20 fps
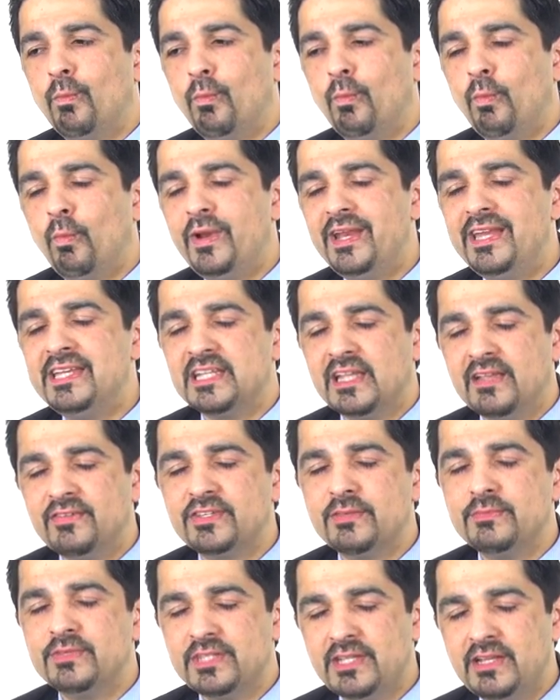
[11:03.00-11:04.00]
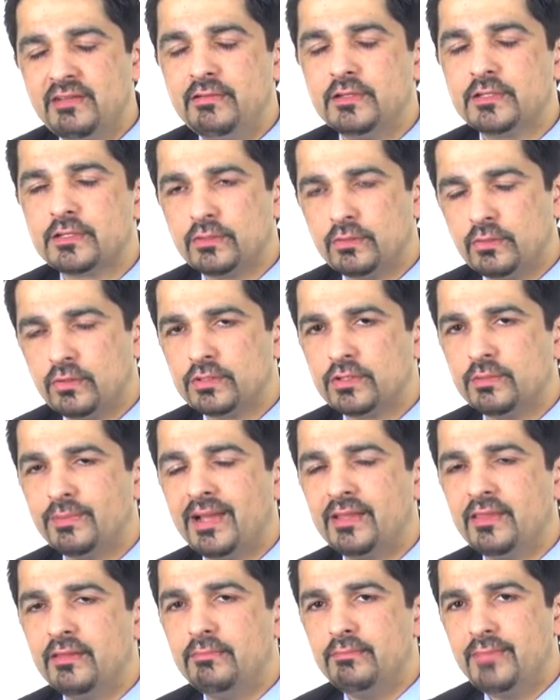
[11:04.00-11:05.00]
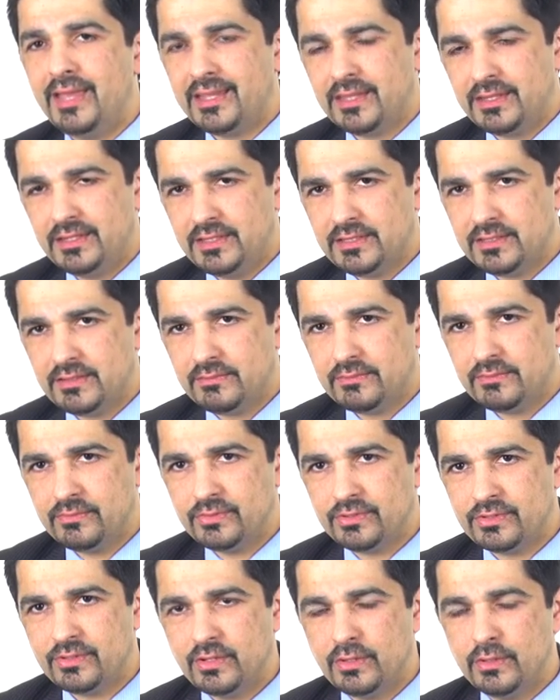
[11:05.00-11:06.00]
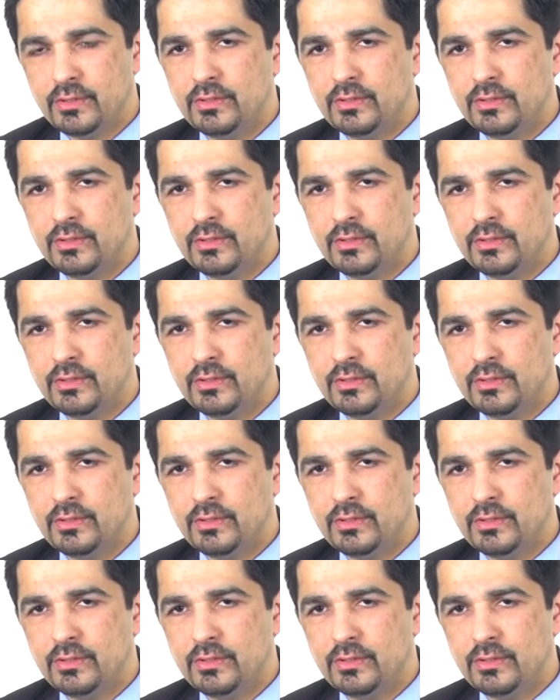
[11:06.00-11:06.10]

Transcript: we need to give some serious thought about the mechanisms